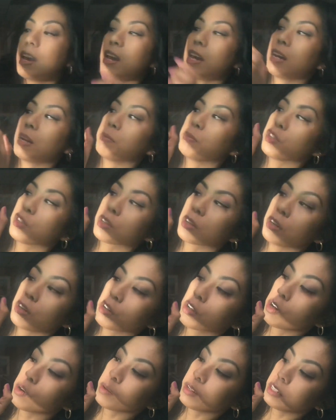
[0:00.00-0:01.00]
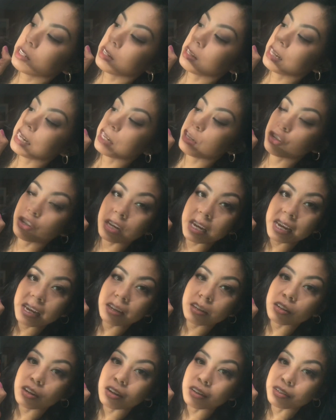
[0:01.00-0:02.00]
And I'm just gonna go into this
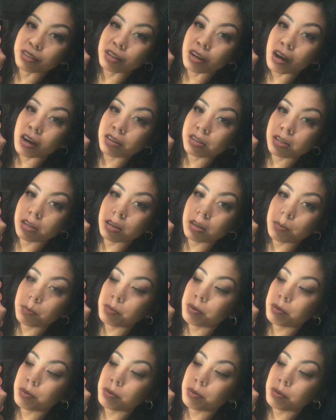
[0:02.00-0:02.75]
shade called Gossip.